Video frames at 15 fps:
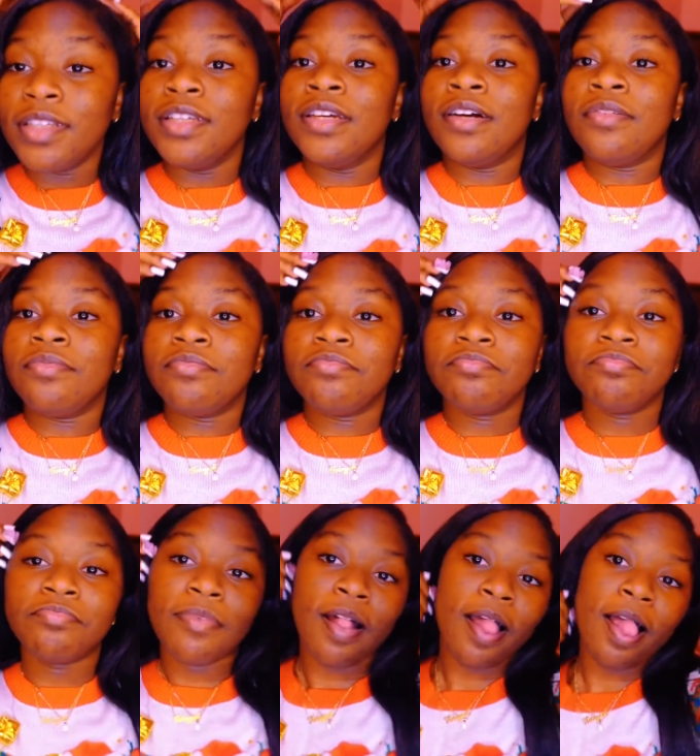yeah.
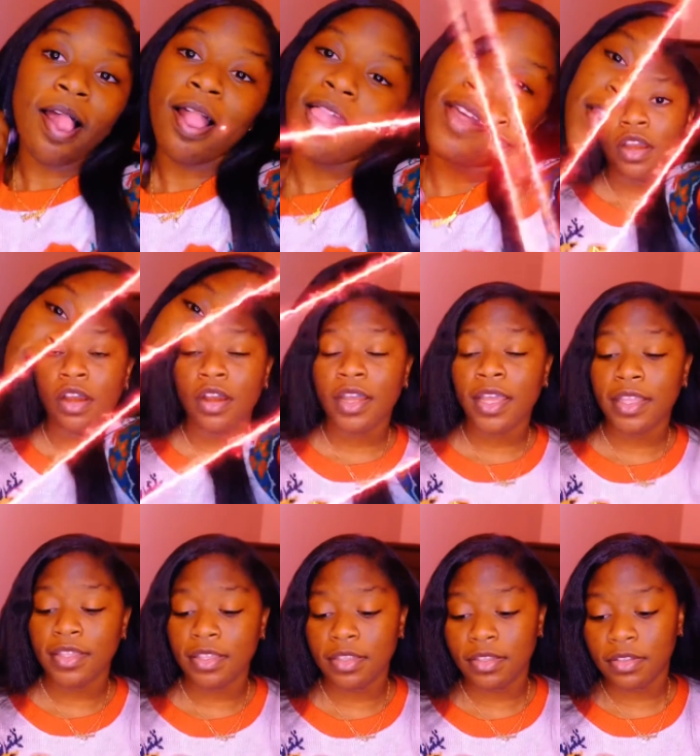Okay,
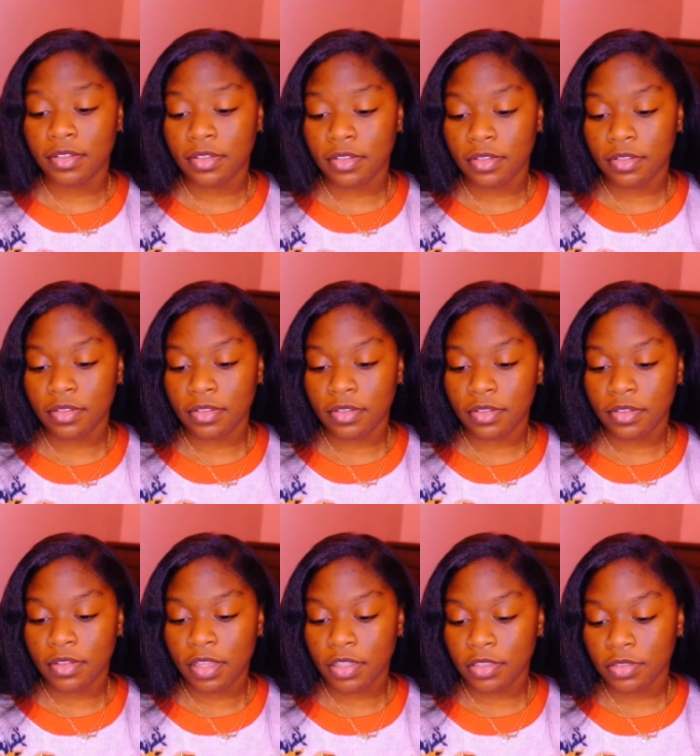then
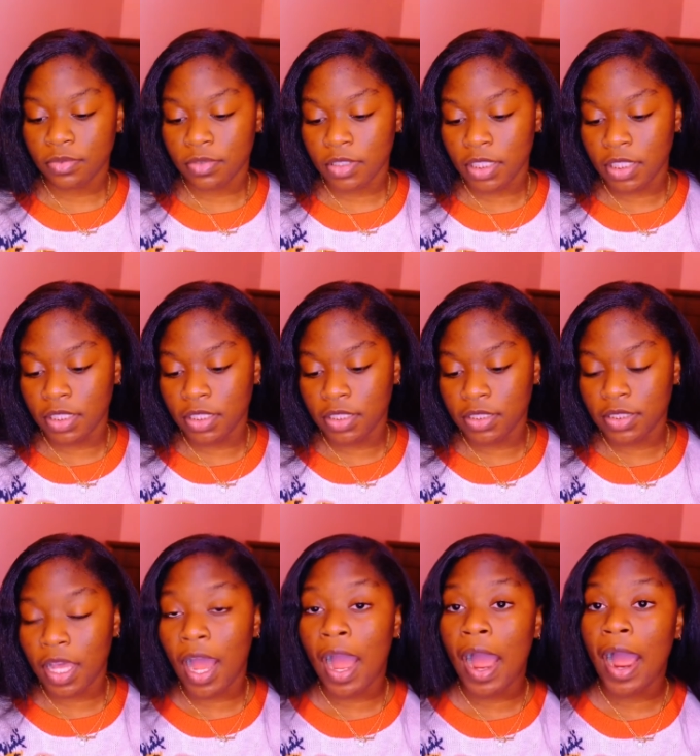next one is
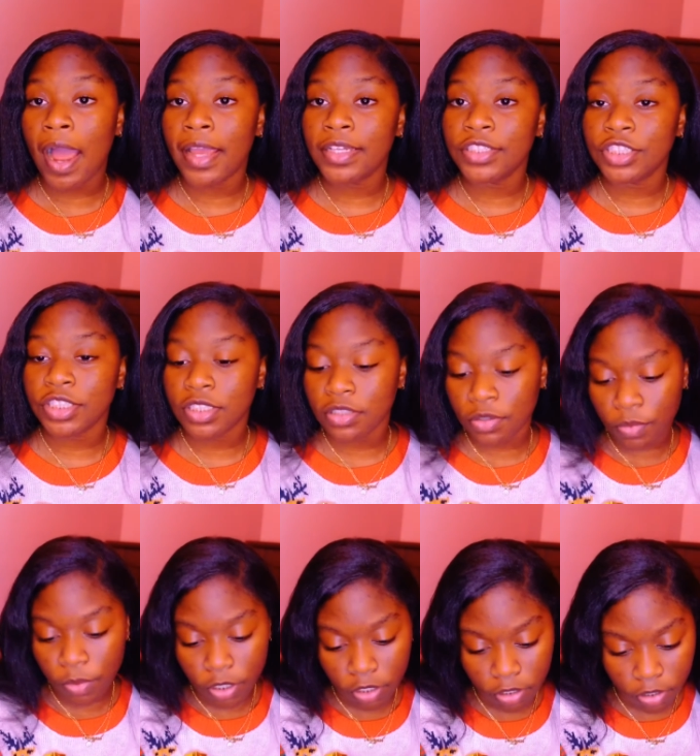hygiene.
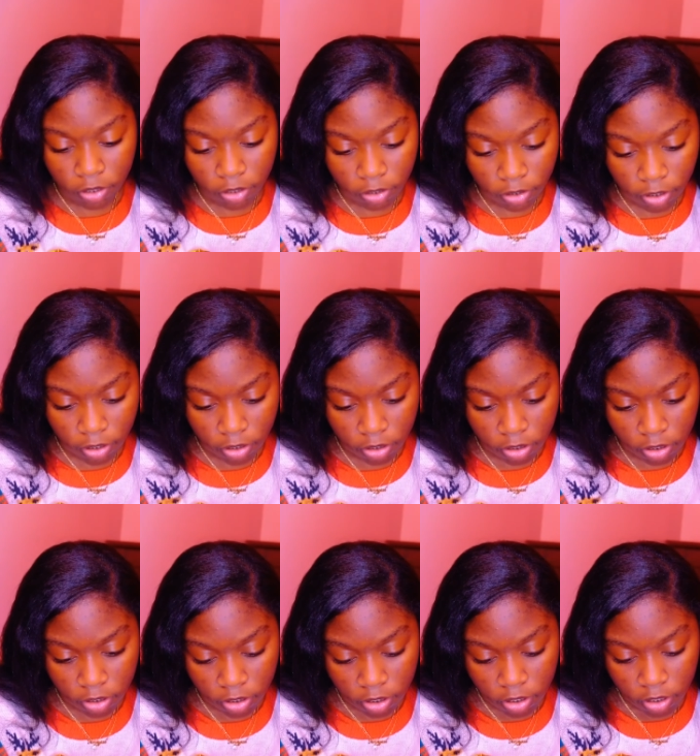Well,
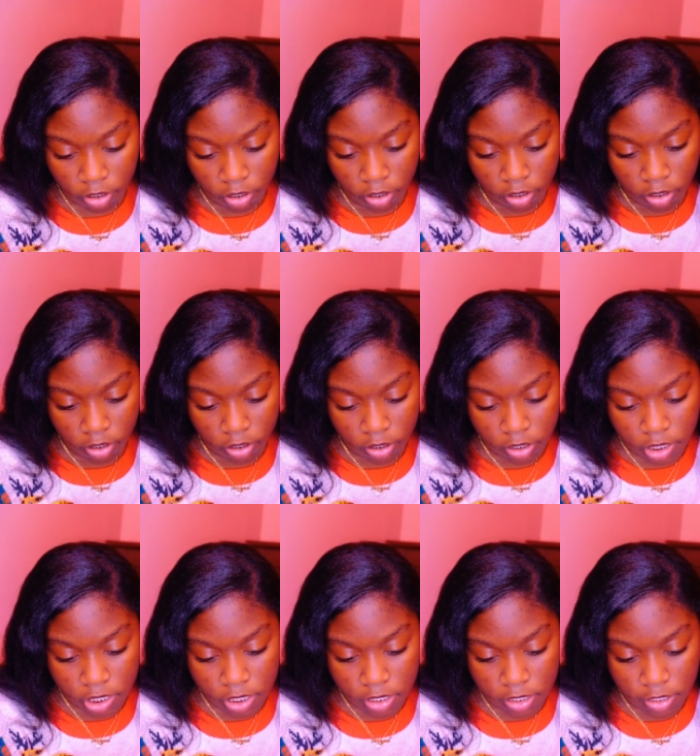
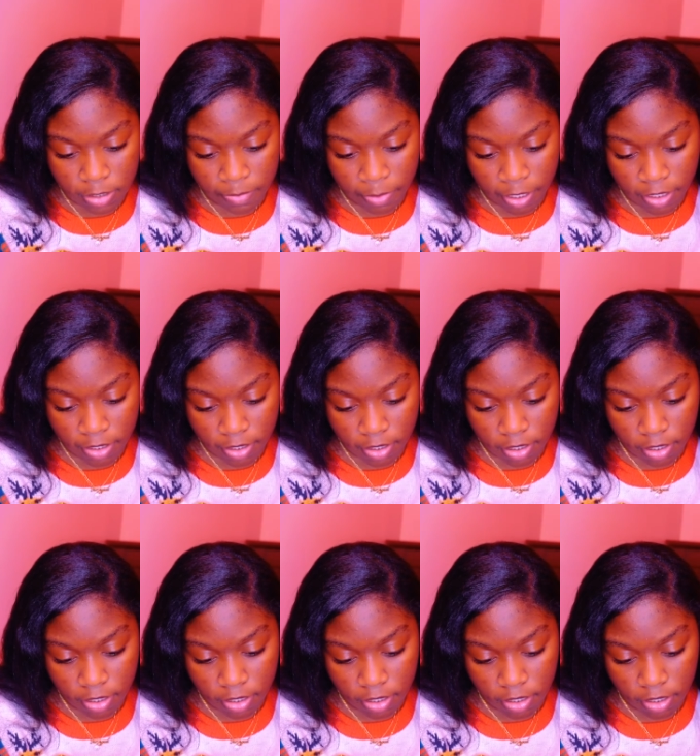this is
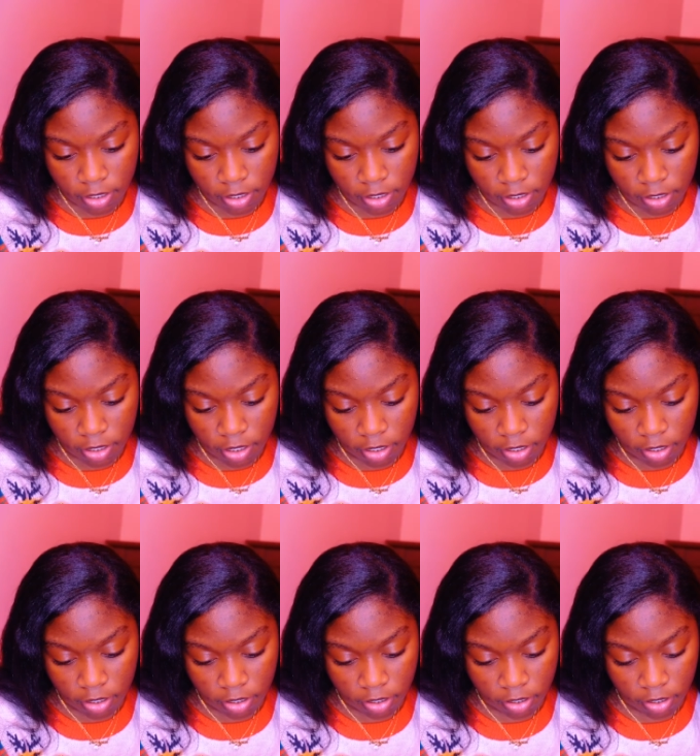basically
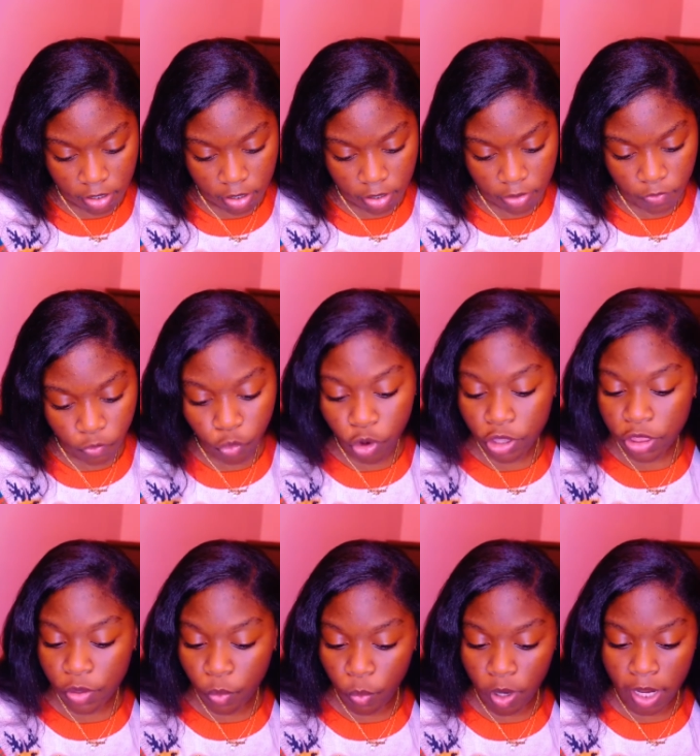the
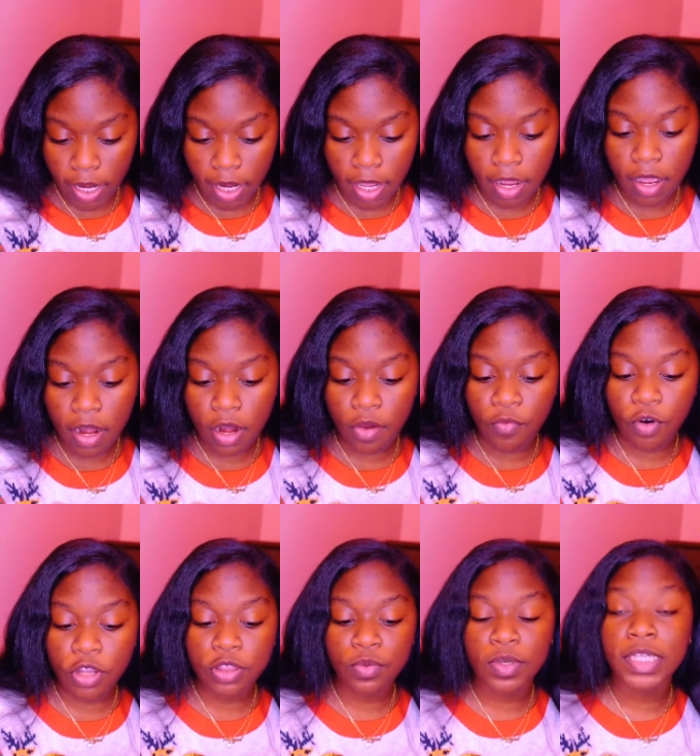fourth one. The
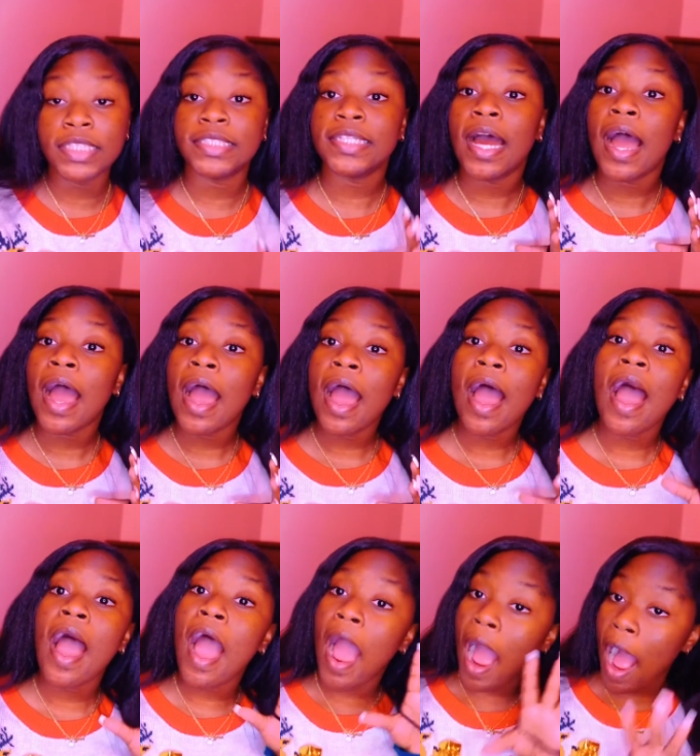fourth one is
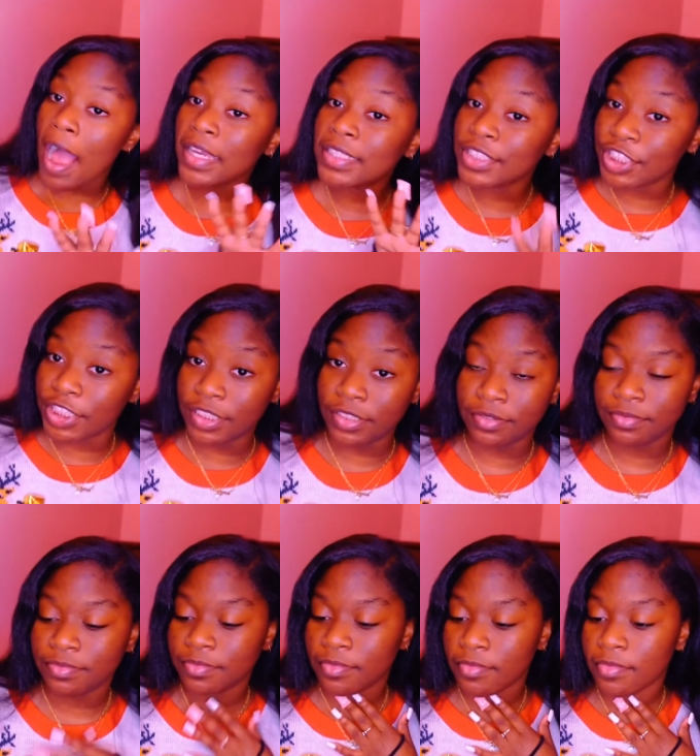hygiene.
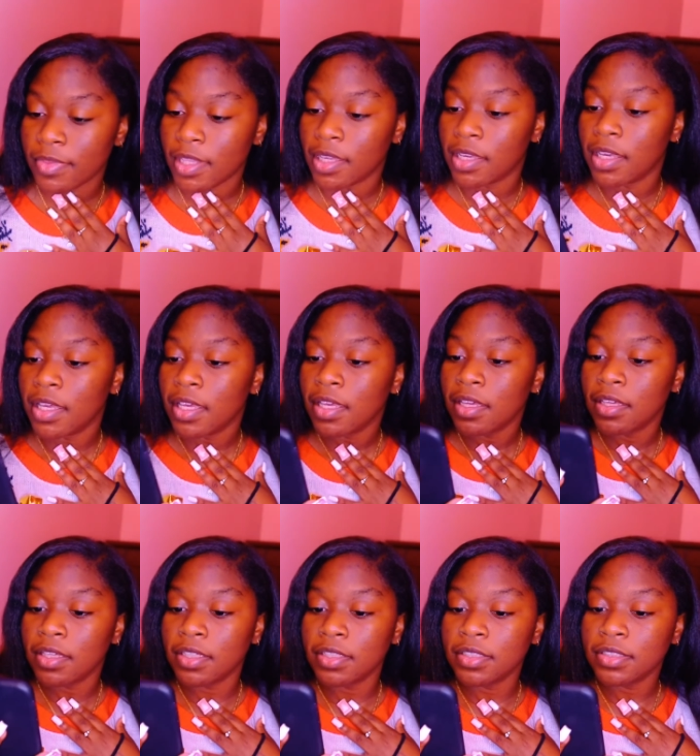
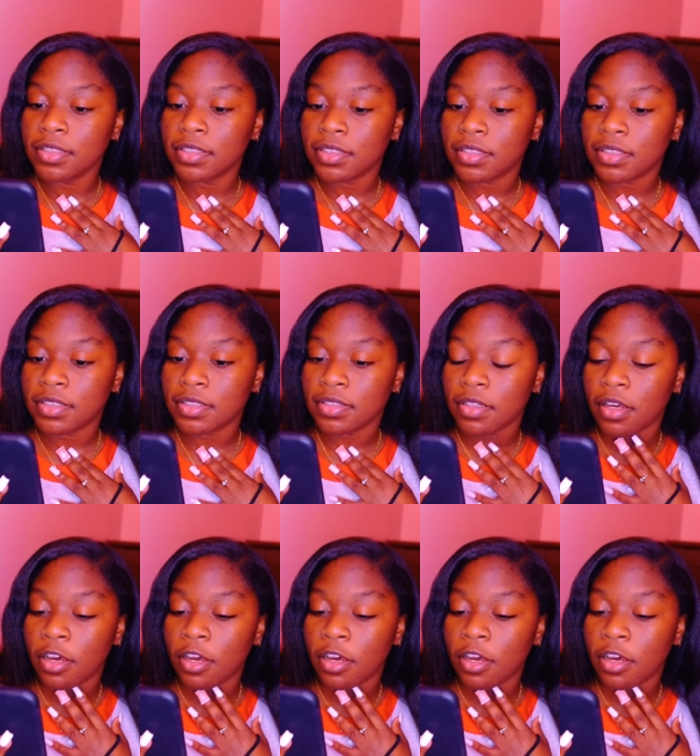It's